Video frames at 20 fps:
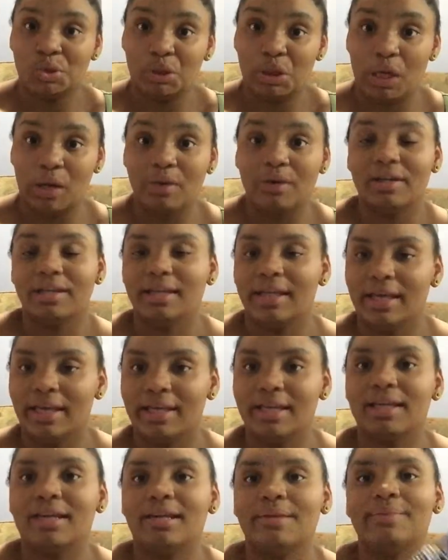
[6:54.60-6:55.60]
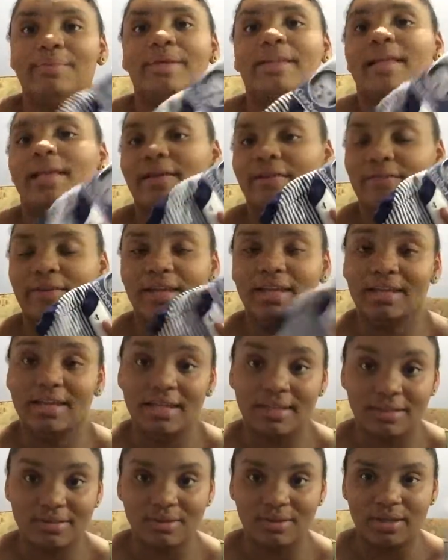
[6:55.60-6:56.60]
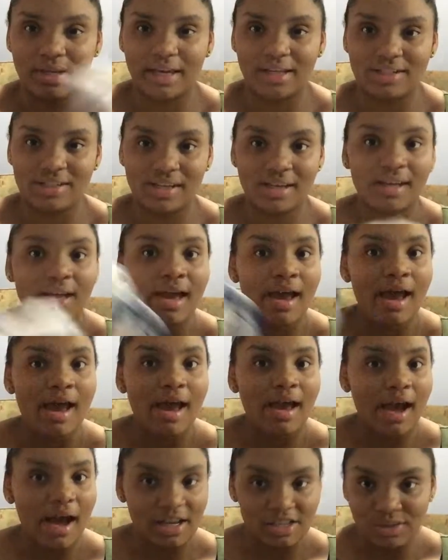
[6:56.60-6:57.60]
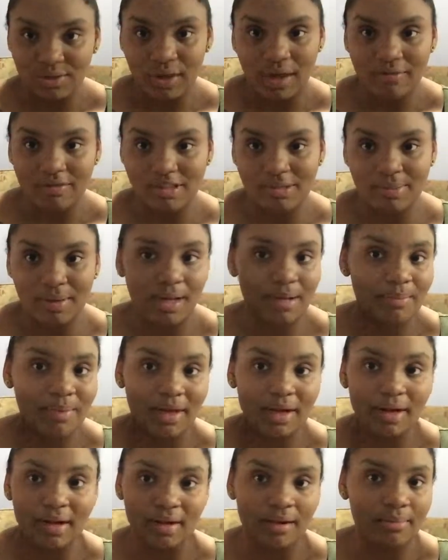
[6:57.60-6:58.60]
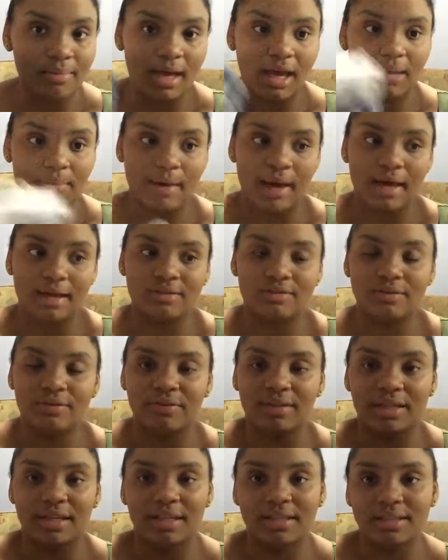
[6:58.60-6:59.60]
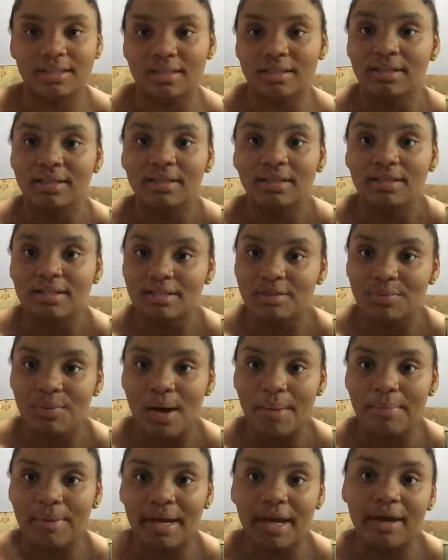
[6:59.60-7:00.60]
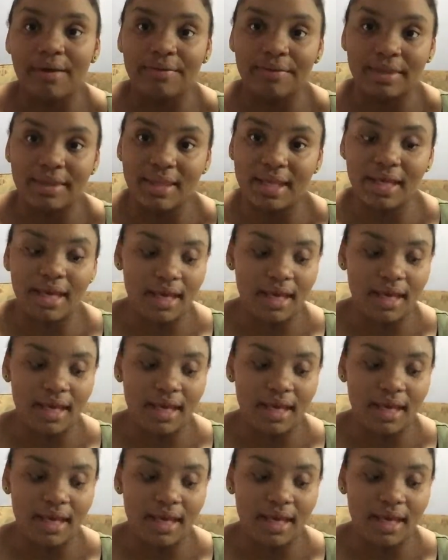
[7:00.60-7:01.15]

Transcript: down her leg, you know what I mean? Like, if anything, this will catch it. She'll have a spare pair in her backpack, so if they need to swap it out, then they